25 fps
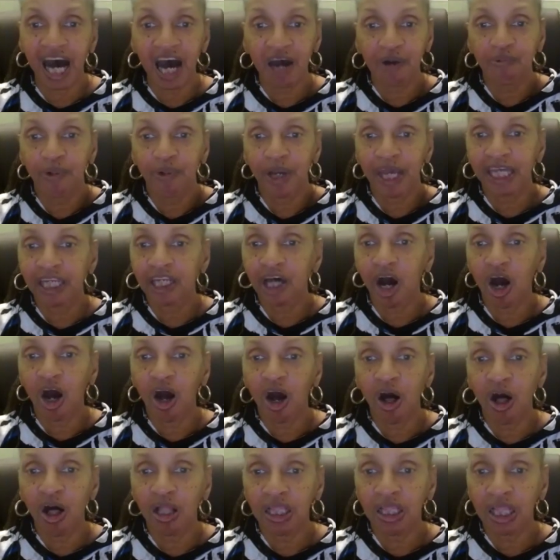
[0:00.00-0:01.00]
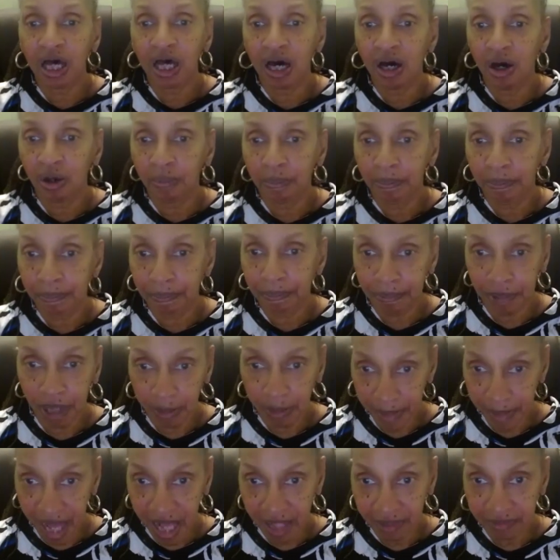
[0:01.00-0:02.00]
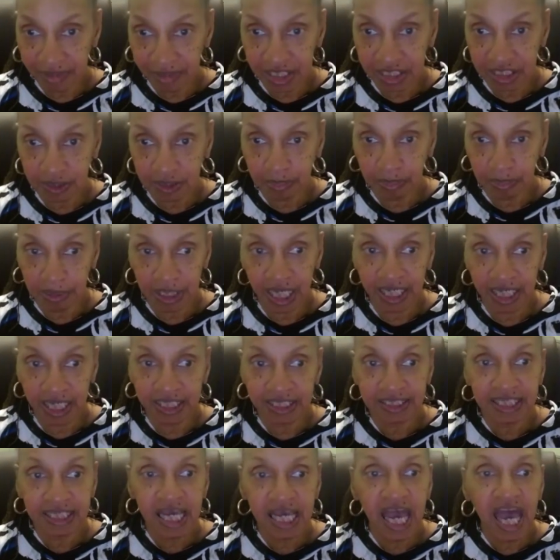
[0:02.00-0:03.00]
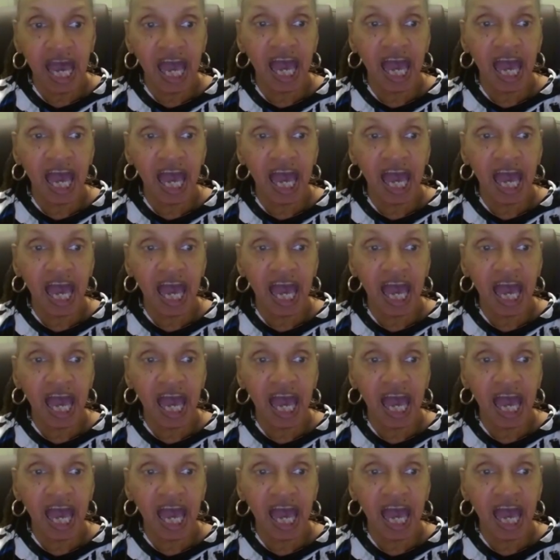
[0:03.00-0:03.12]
I read all up about this place,